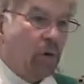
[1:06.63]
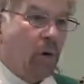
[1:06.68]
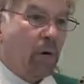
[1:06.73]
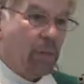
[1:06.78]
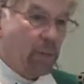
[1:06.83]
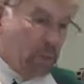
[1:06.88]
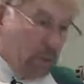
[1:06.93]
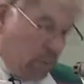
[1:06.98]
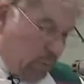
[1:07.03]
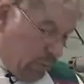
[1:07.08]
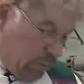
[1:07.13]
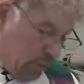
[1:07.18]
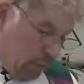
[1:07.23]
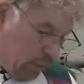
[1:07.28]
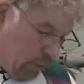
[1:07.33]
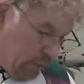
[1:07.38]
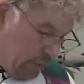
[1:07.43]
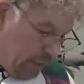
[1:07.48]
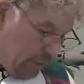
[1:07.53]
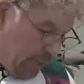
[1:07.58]
daughters will
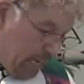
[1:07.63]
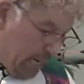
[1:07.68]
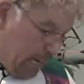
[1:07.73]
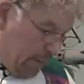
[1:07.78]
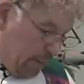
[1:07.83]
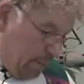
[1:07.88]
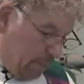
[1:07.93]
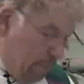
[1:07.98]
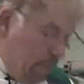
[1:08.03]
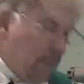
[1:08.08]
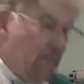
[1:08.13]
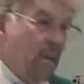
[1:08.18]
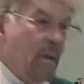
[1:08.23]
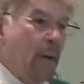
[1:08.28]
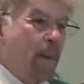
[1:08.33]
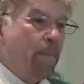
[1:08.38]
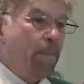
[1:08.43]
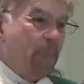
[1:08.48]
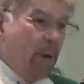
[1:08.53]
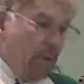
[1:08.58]
do the same.
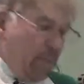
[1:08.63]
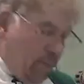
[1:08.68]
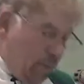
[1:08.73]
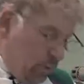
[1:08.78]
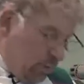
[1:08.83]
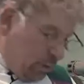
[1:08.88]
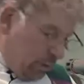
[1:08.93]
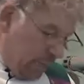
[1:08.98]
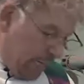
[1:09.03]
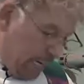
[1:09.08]
Mothers